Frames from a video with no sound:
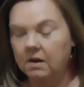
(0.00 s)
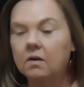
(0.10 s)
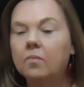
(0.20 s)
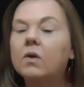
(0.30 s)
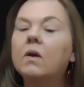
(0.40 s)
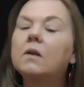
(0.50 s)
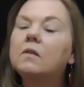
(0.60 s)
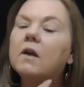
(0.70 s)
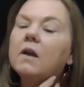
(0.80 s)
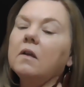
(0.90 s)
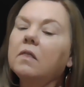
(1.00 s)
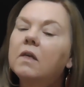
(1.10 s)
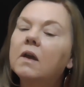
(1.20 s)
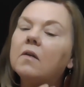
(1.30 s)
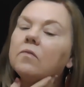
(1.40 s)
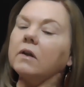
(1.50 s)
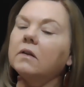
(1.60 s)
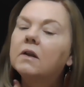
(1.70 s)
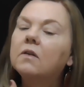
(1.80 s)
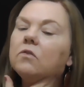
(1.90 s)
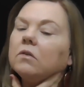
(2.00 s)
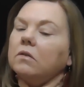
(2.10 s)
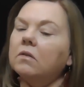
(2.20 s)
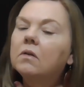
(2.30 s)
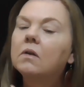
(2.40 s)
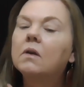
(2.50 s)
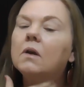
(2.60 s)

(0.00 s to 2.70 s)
And I'm going to take that foundation